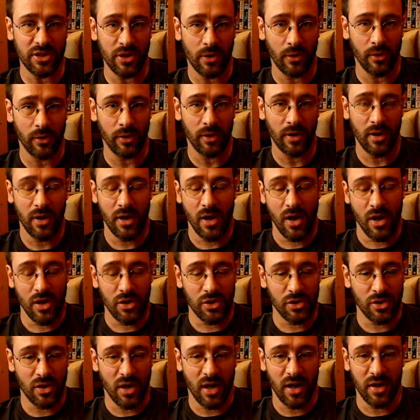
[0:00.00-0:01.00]
on,
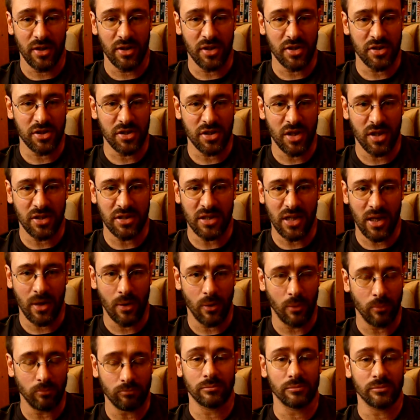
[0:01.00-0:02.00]
try and shut
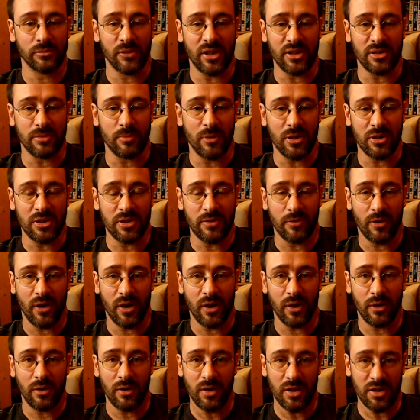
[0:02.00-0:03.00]
out as much of
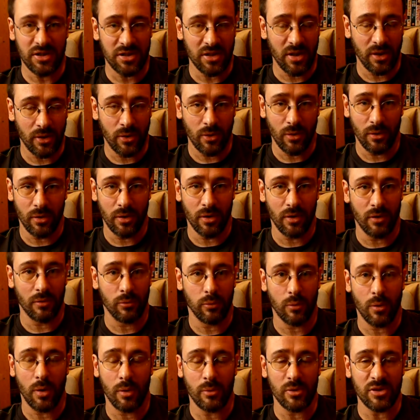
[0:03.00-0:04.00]
as I could of
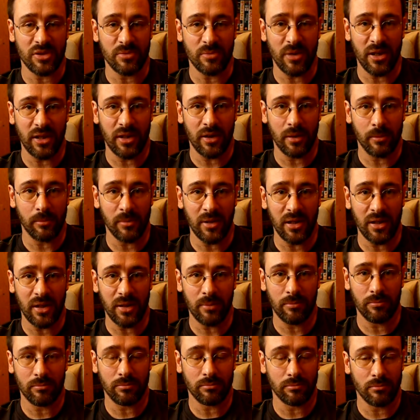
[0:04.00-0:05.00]
what was making me
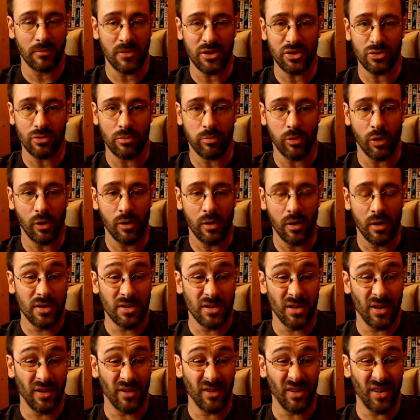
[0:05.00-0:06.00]
miserable.
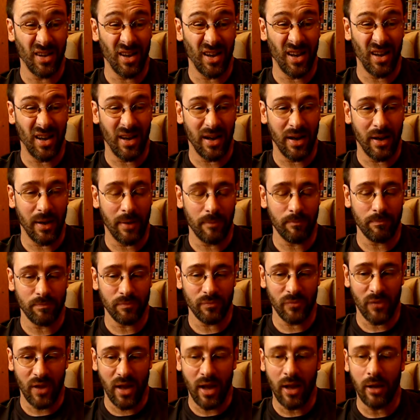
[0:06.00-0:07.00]
So yeah,
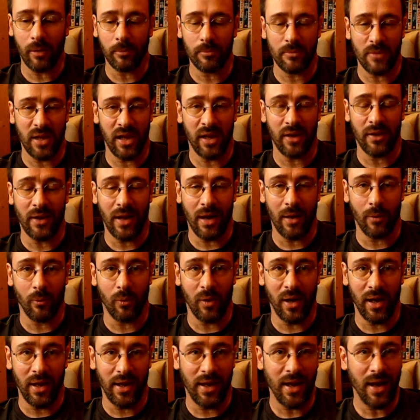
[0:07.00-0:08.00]
helped me in that
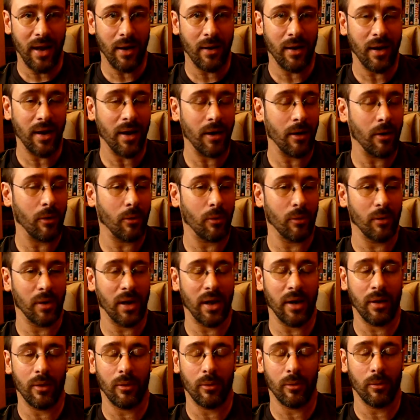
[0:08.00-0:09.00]
way.
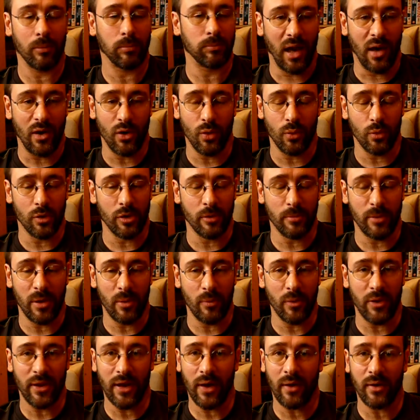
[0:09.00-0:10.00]
How it would have
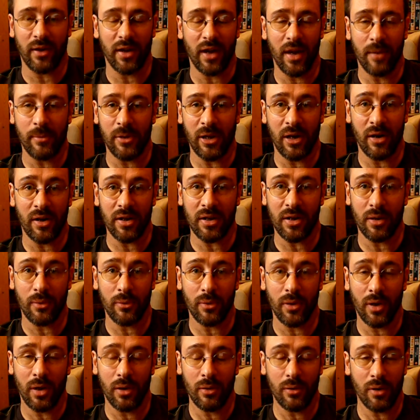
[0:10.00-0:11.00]
been without gaming, I
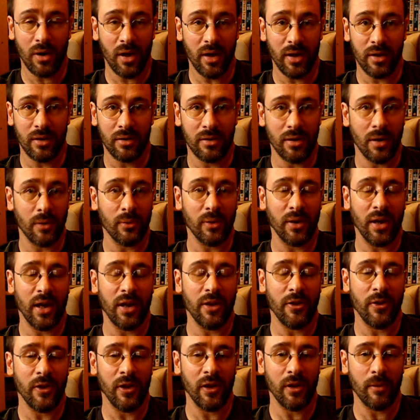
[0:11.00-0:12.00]
don't know. I don't care
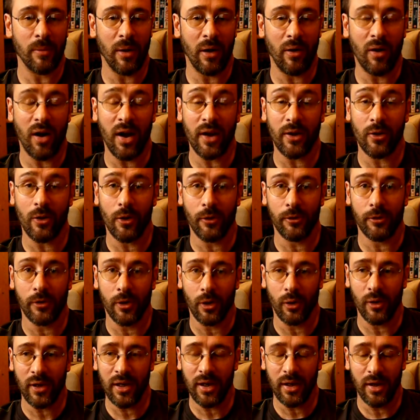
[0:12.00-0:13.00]
to think about. I got
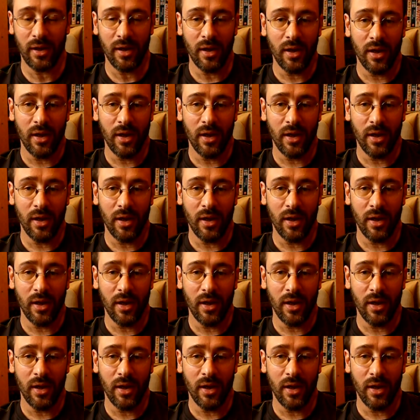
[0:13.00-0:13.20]
through it,